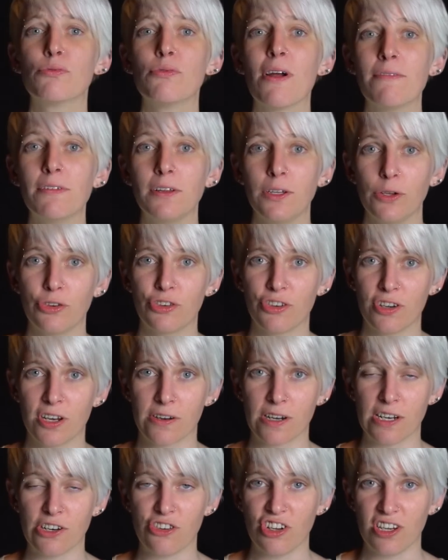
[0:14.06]
a
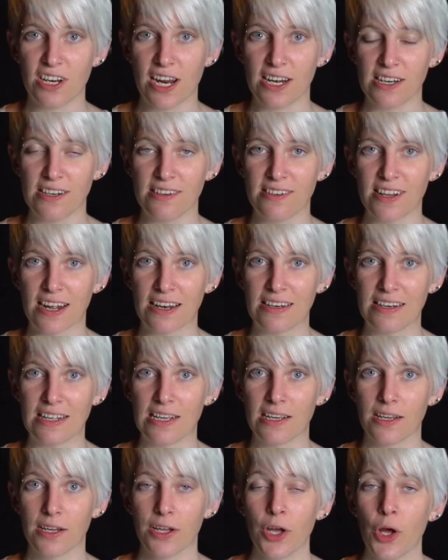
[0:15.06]
revolutionary gene editing
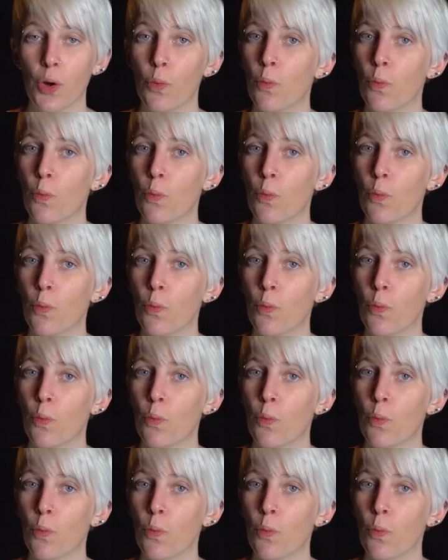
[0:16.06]
technique,